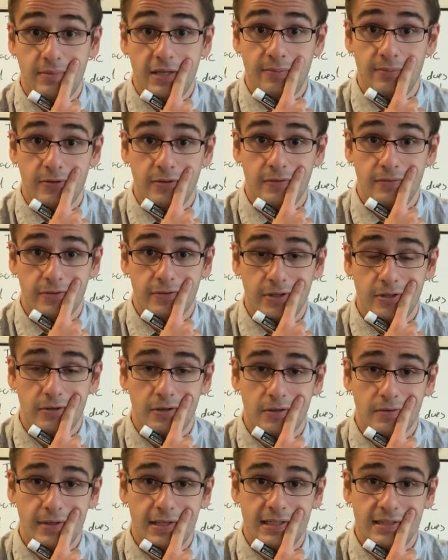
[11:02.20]
people for no
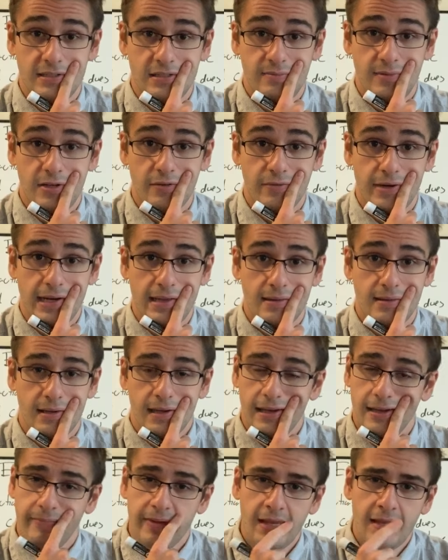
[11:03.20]
good reason to be a right thing.
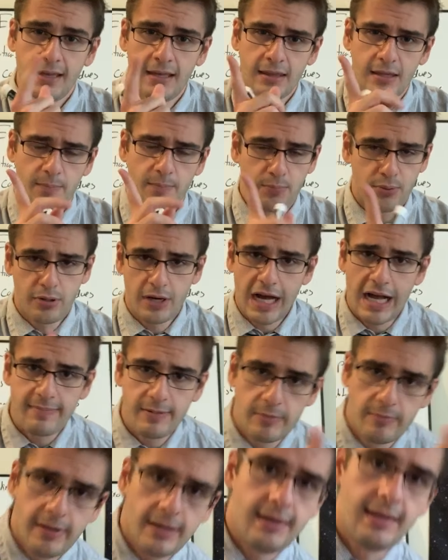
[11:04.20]
The
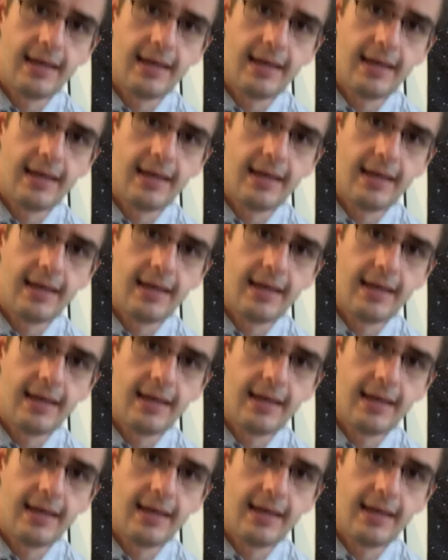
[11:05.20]
problem with